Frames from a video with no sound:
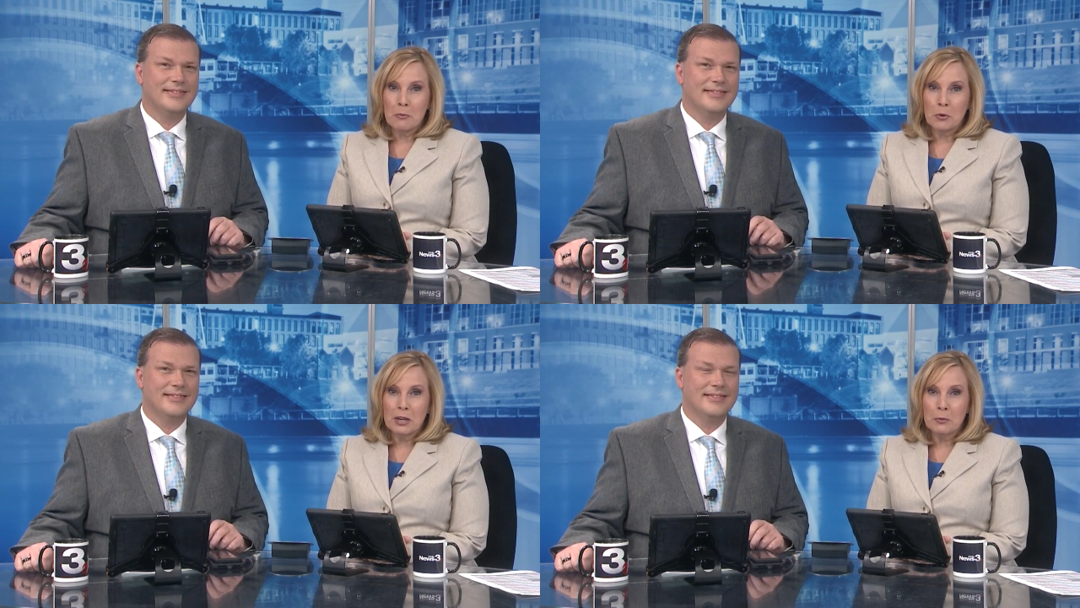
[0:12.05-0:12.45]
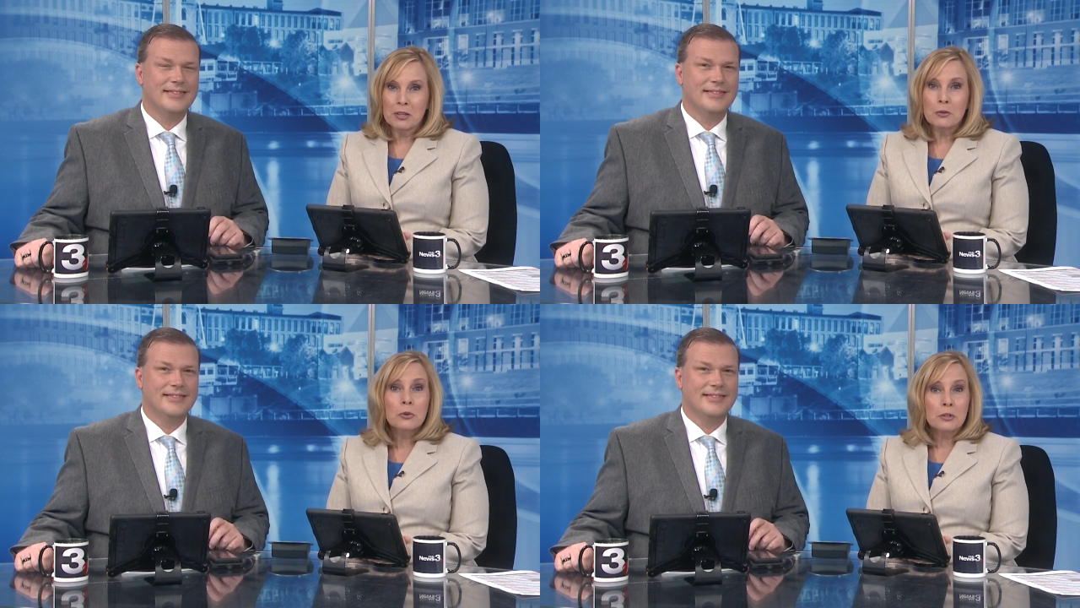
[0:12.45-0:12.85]
Speaker 1: morning
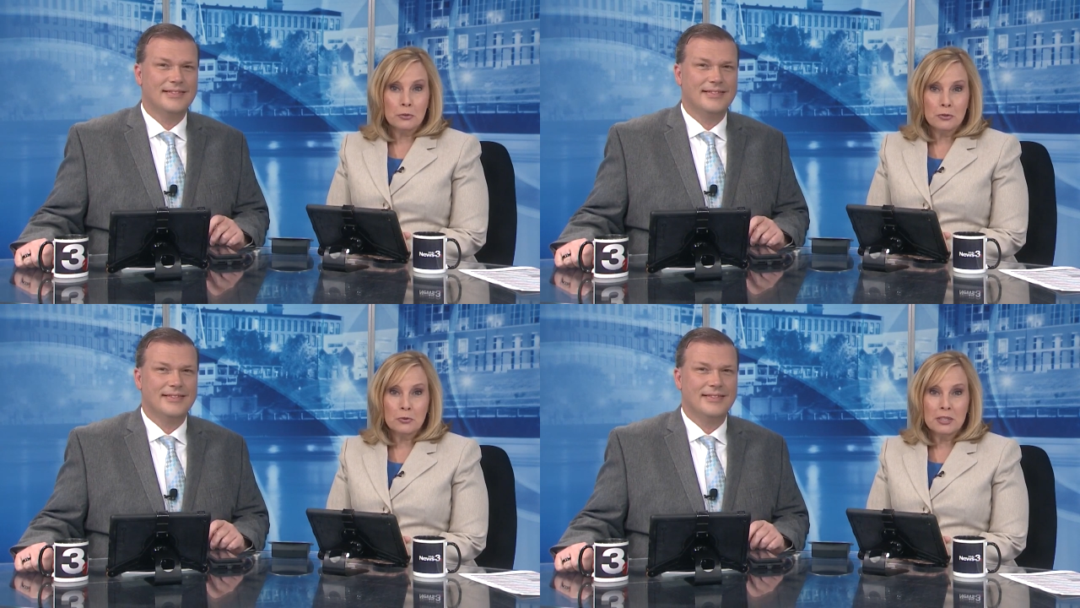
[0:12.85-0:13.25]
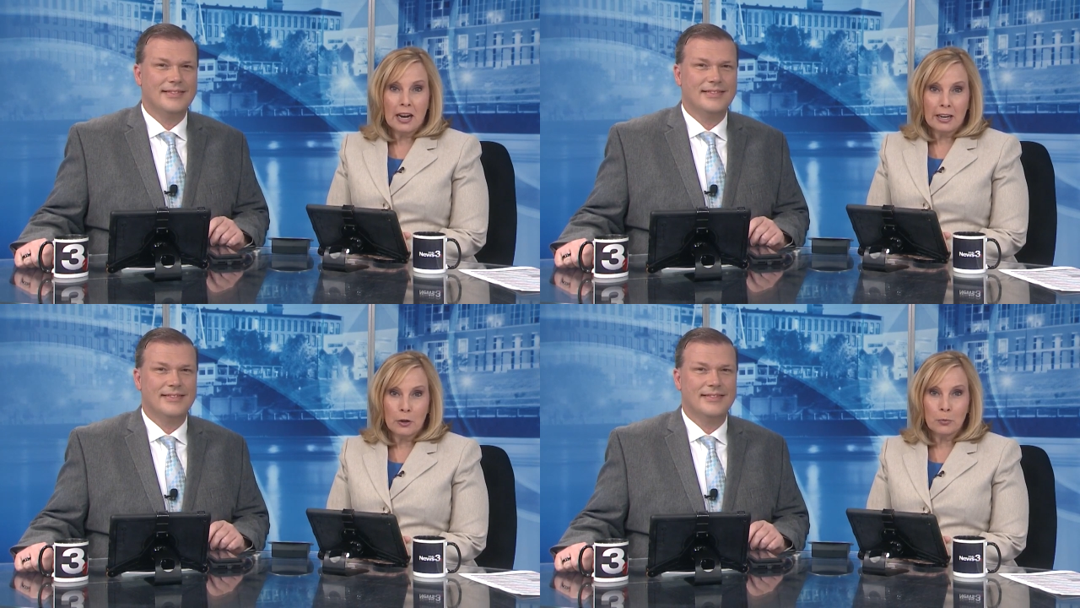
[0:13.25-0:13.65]
with your News 3
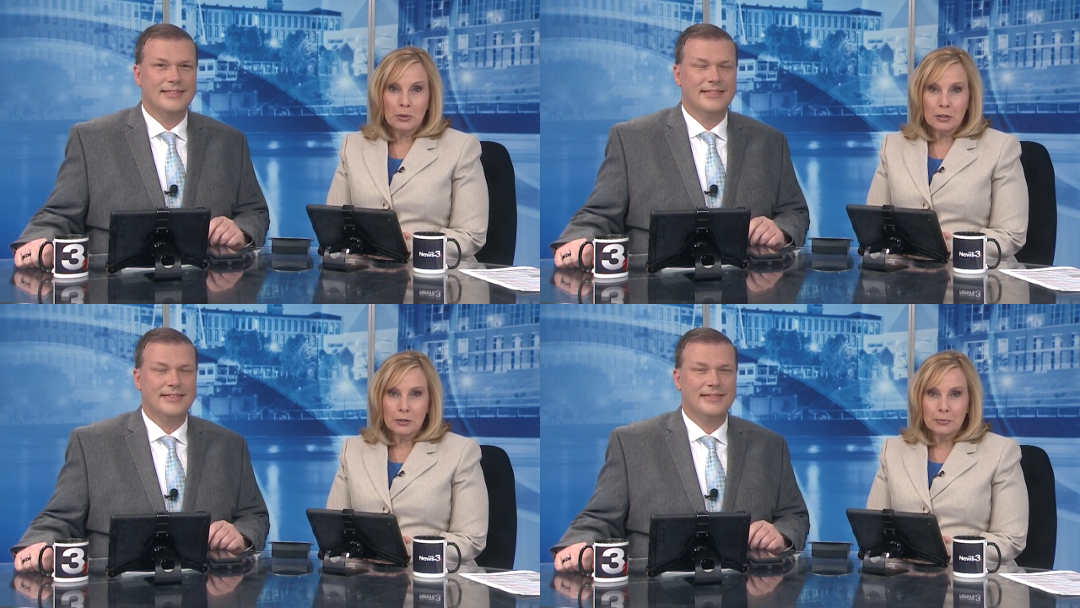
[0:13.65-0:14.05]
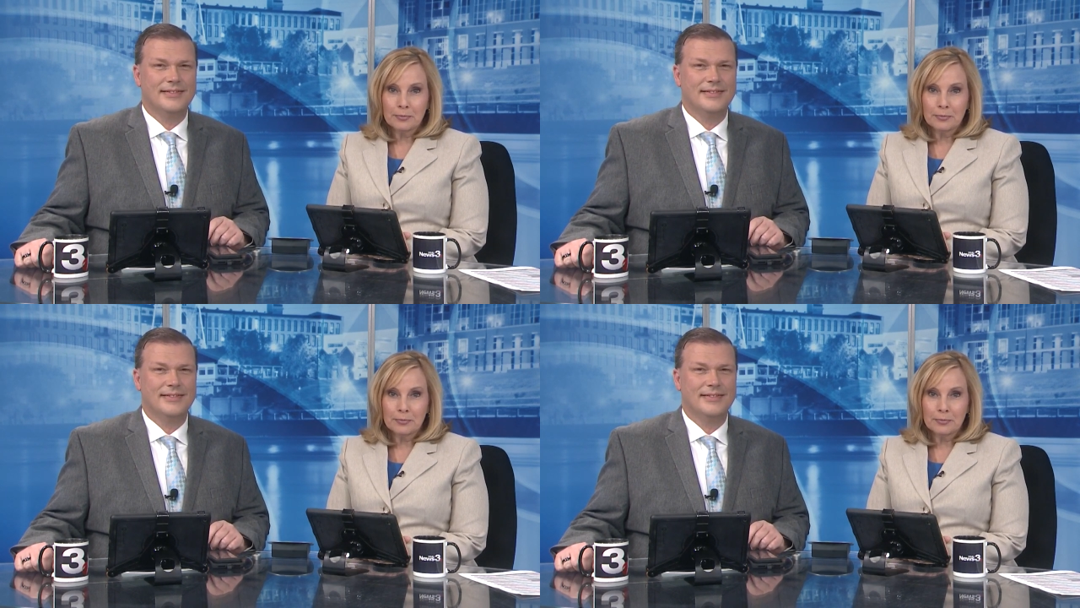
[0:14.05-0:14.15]
Eye Opener.